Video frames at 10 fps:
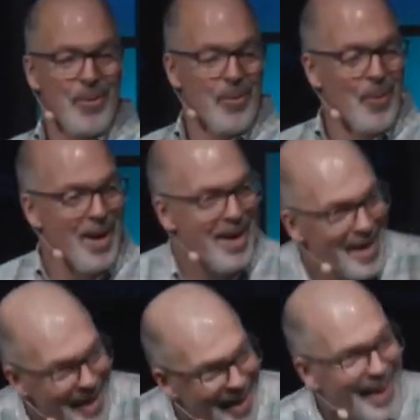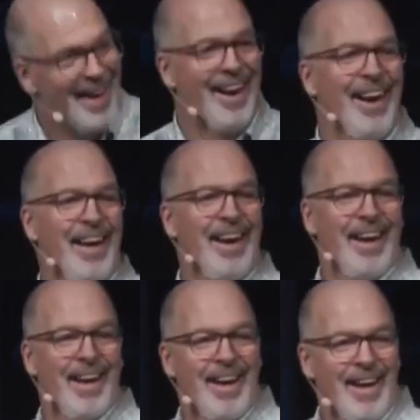What?
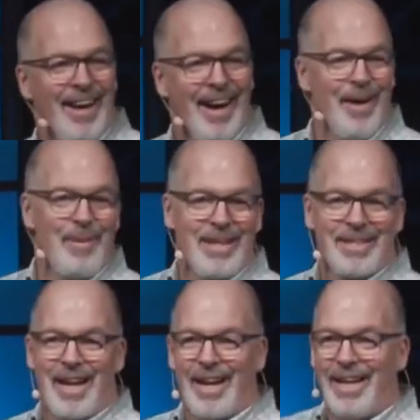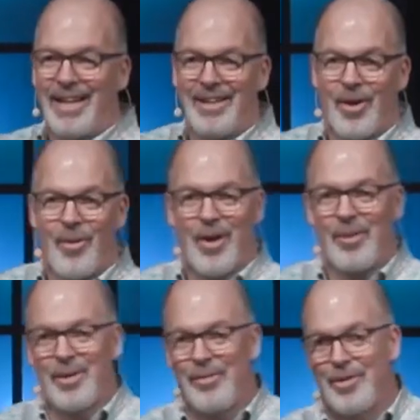I mean, it's not like he didn't go on
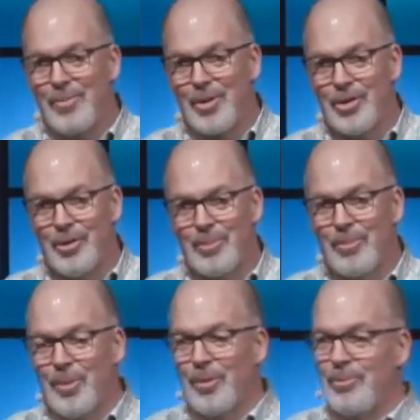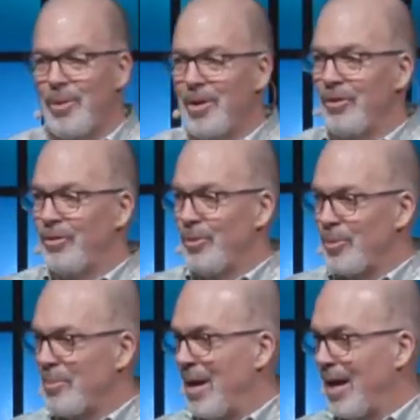and win a few more Super Bowls, marry a
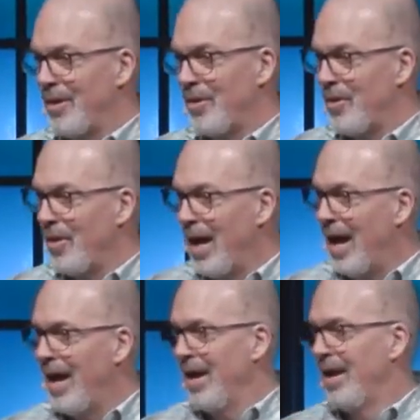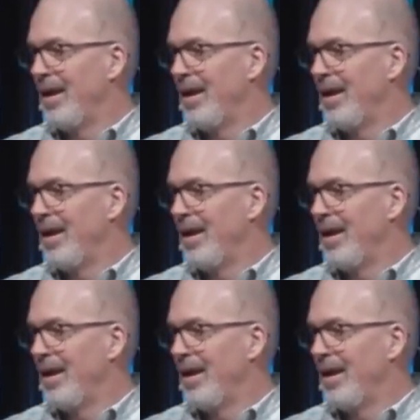supermodel and all that.